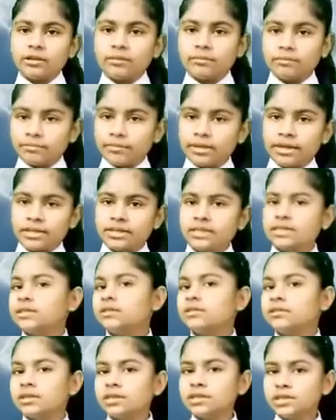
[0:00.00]

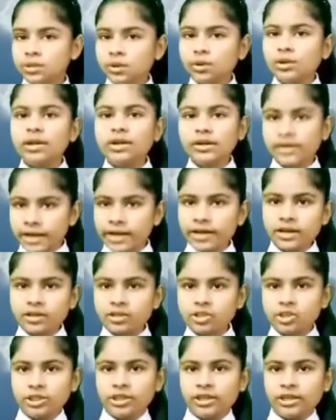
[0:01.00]
means the solar
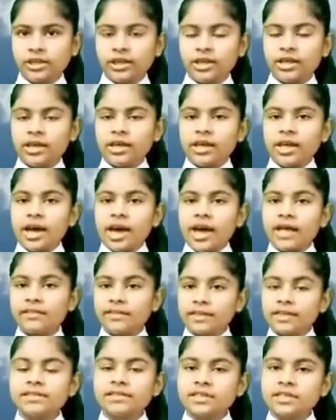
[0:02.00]
energy.
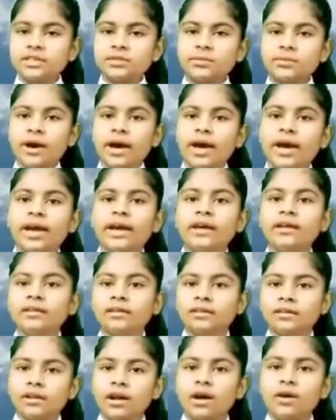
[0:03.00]
And this is
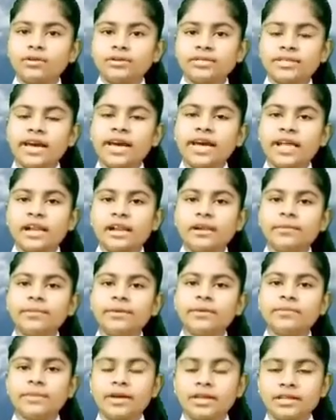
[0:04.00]
why clouds
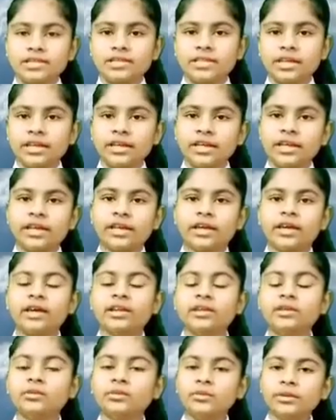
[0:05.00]
help in maintaining
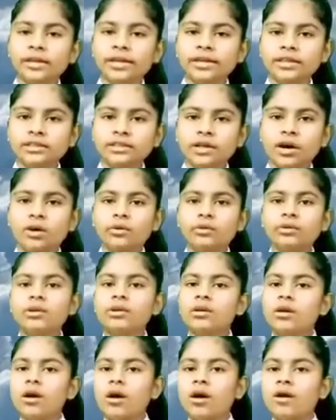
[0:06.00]
and cooling
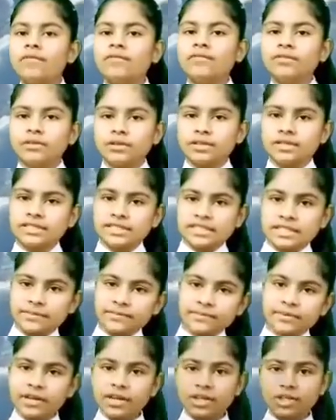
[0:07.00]
down of Earth's
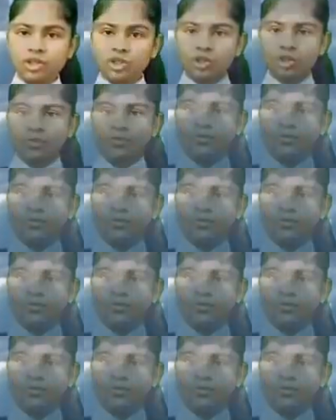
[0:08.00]
temperature.